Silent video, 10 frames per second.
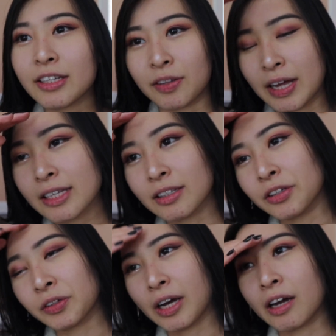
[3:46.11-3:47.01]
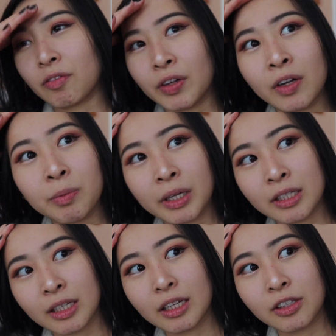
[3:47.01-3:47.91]
So that is literally how I feel
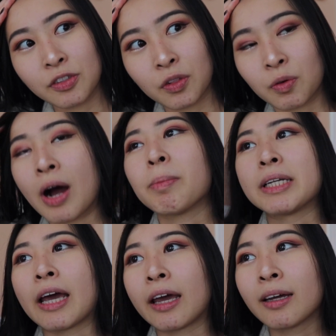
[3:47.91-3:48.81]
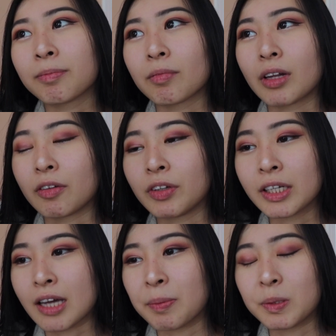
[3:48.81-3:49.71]
because throughout my day, I feel
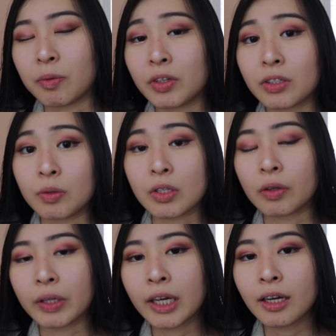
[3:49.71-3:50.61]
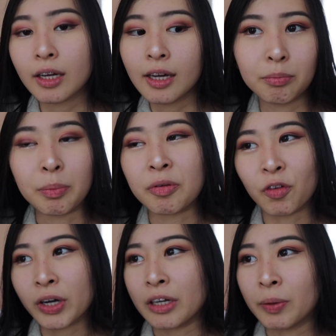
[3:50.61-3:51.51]
like time is moving so slowly, but
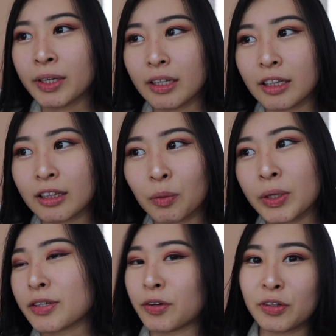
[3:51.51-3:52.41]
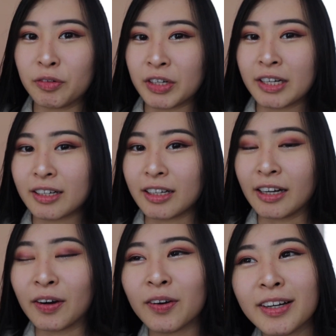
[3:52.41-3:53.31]
before I know it, the week's already over,
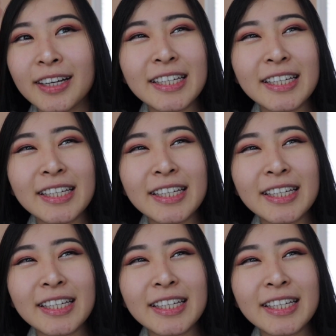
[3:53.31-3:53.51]
you know?